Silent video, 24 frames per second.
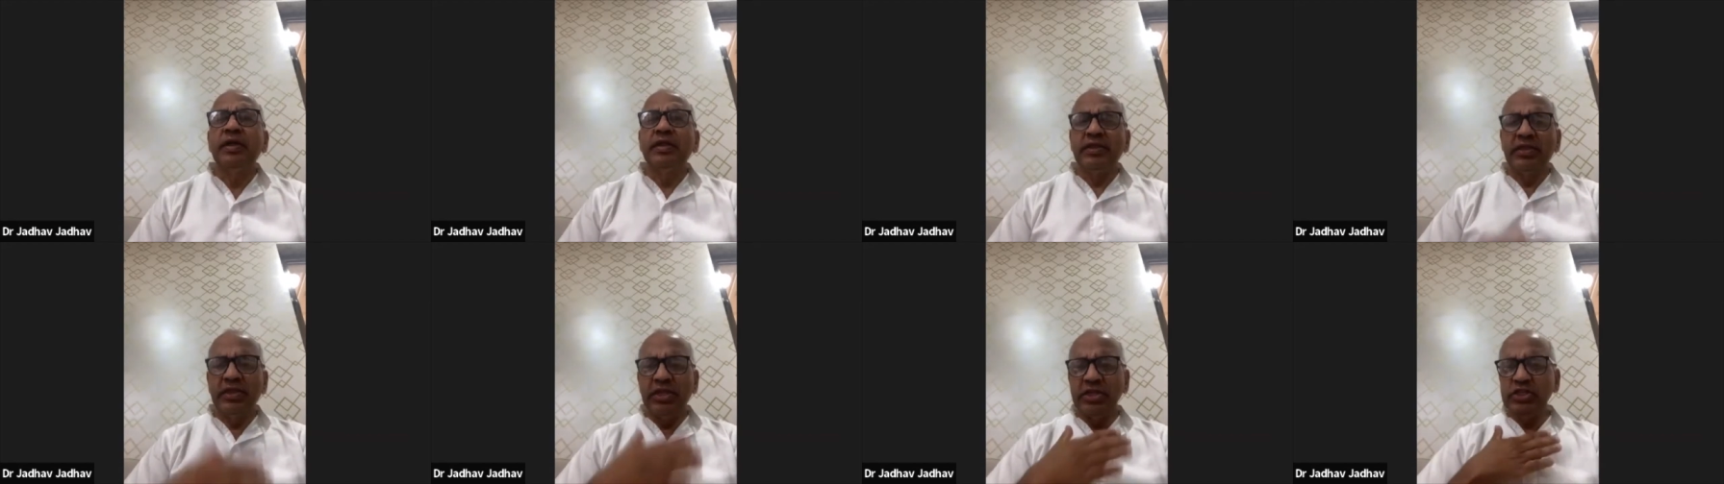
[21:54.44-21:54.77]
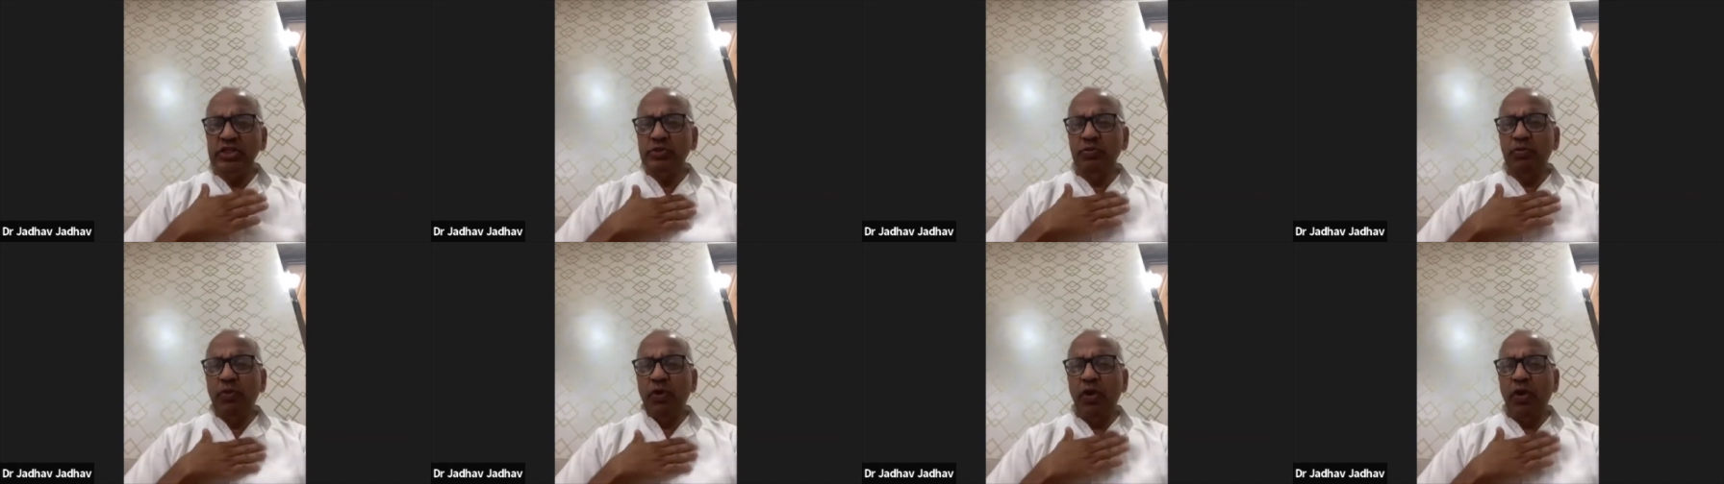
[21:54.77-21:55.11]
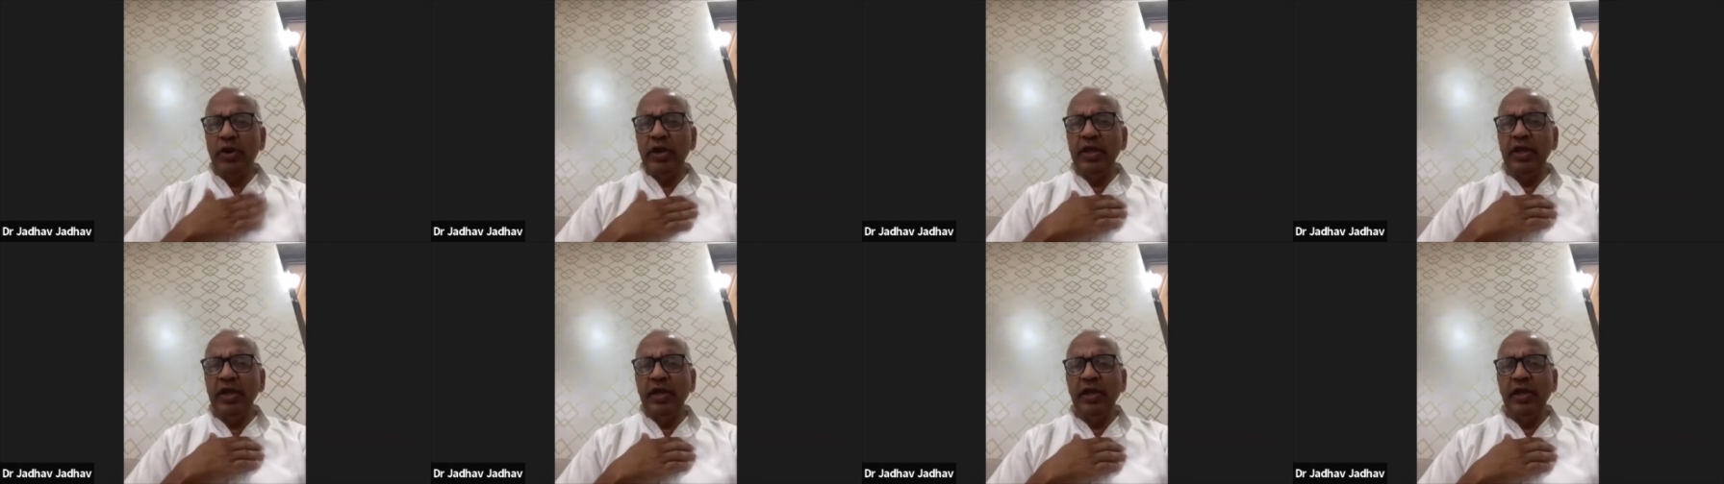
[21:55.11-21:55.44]
This
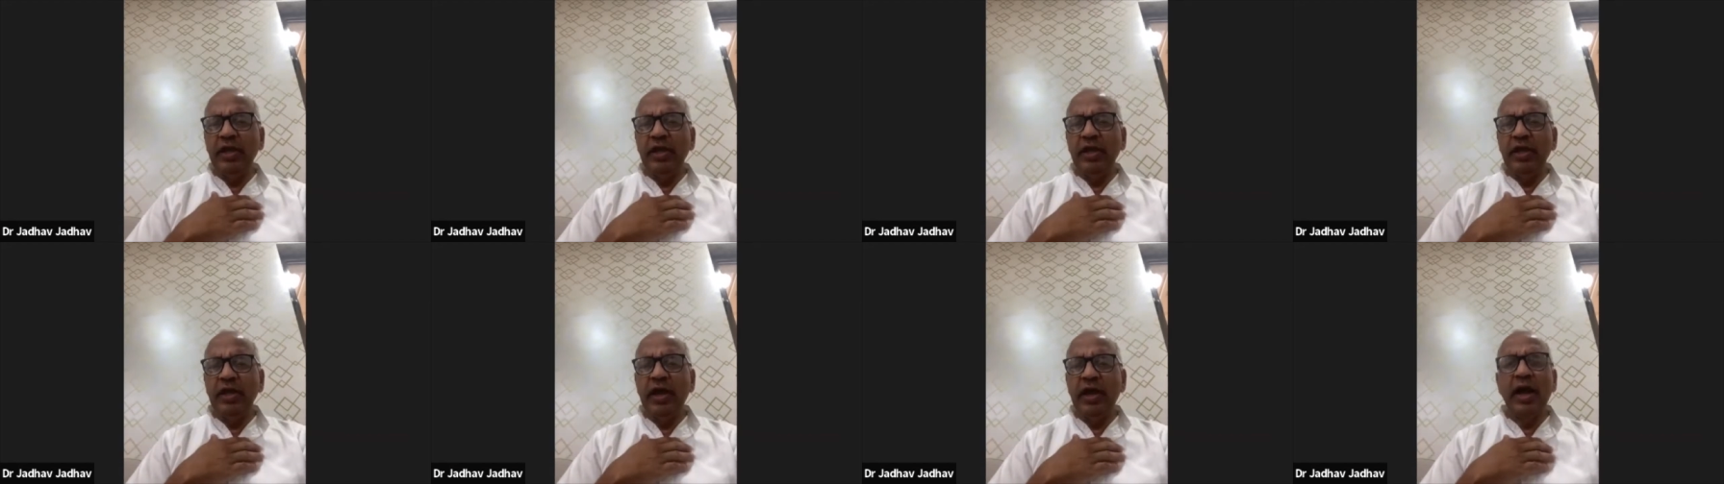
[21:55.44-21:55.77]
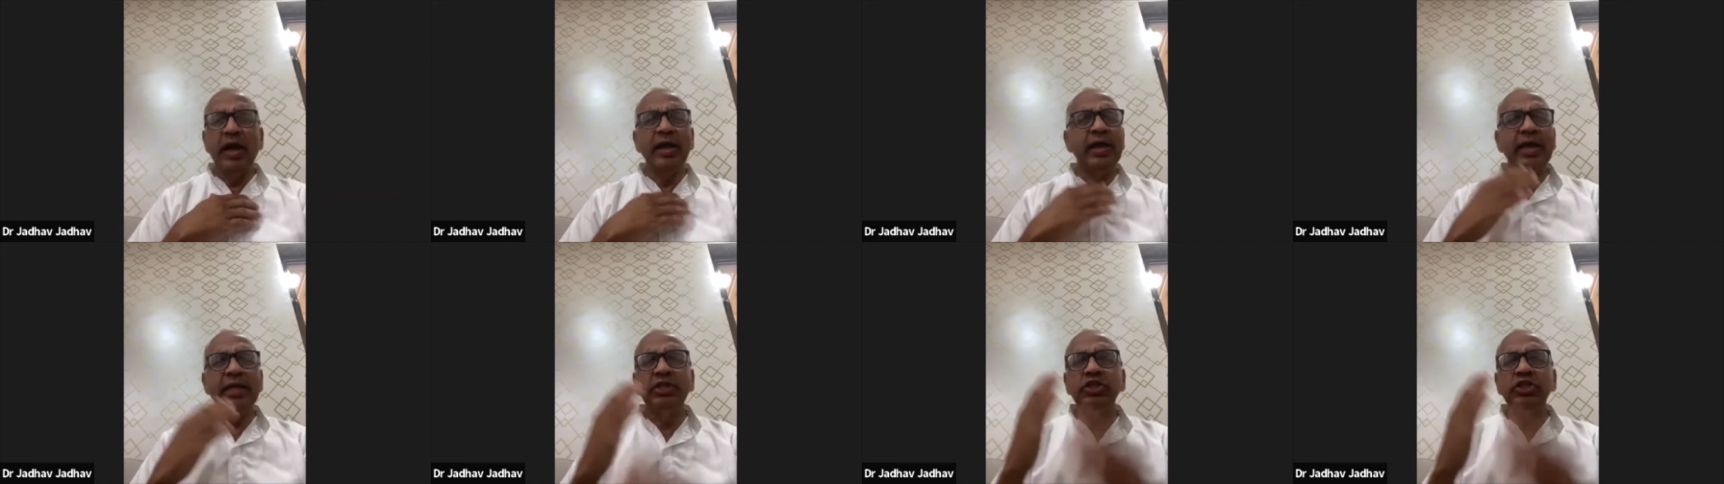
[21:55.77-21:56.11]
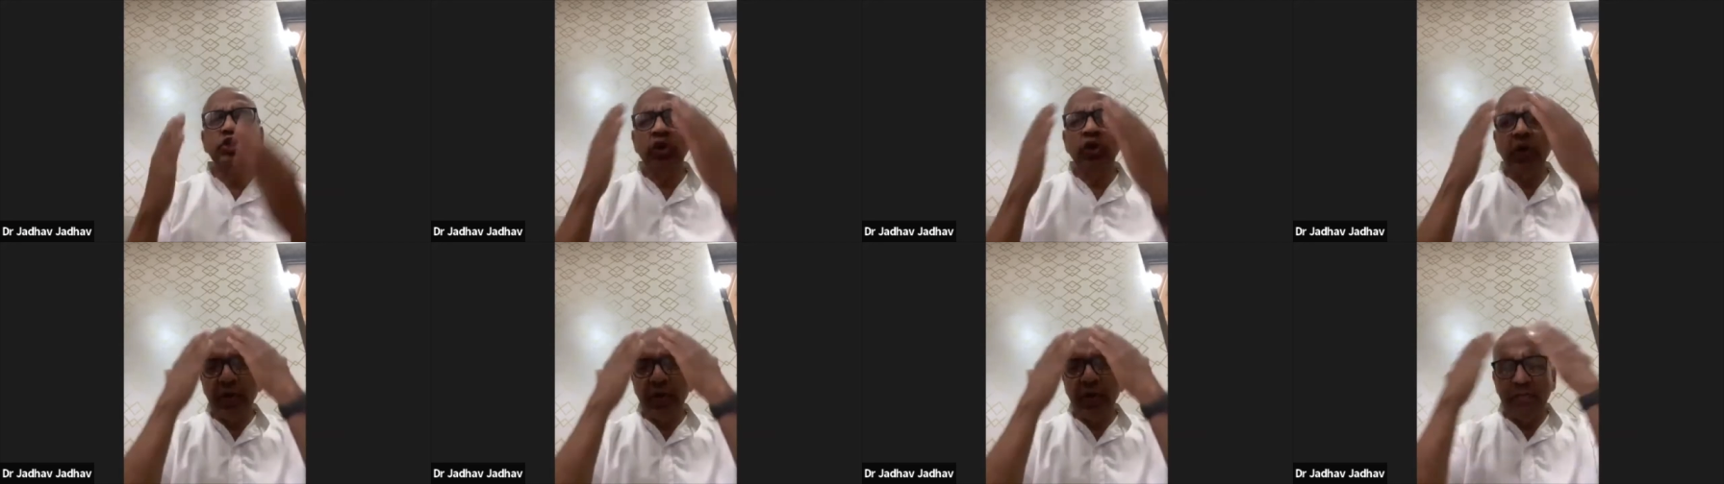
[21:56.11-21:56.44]
body, I
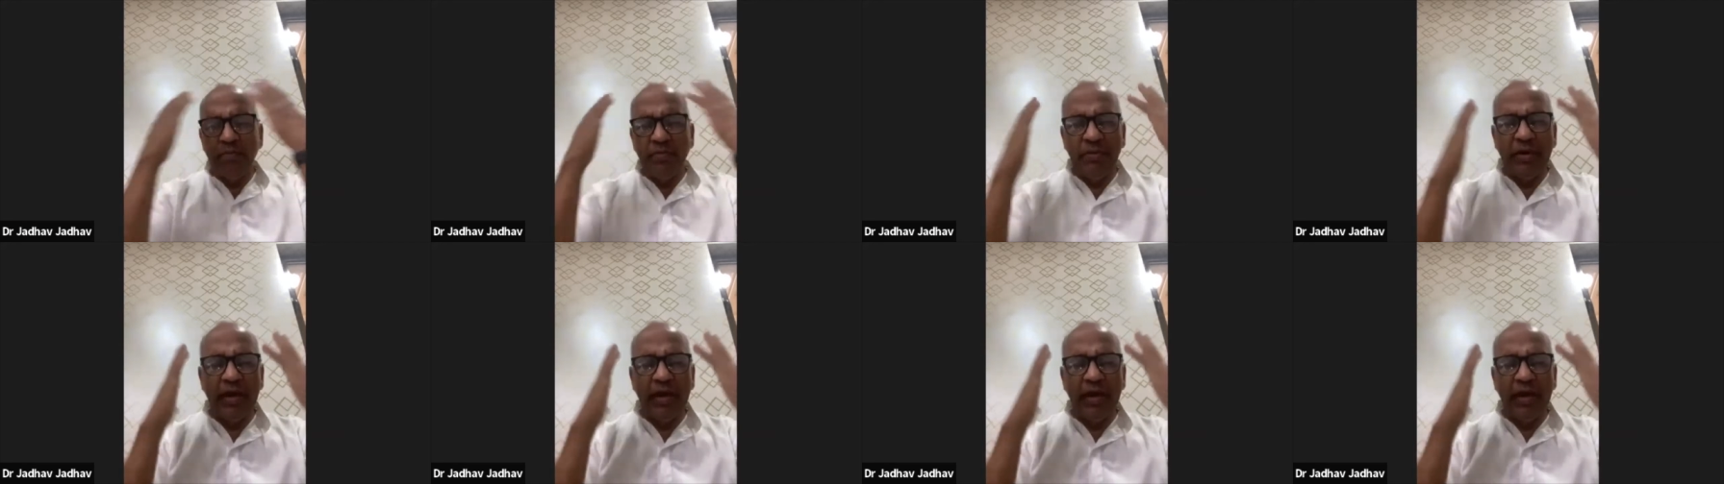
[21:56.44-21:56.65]
enjoy.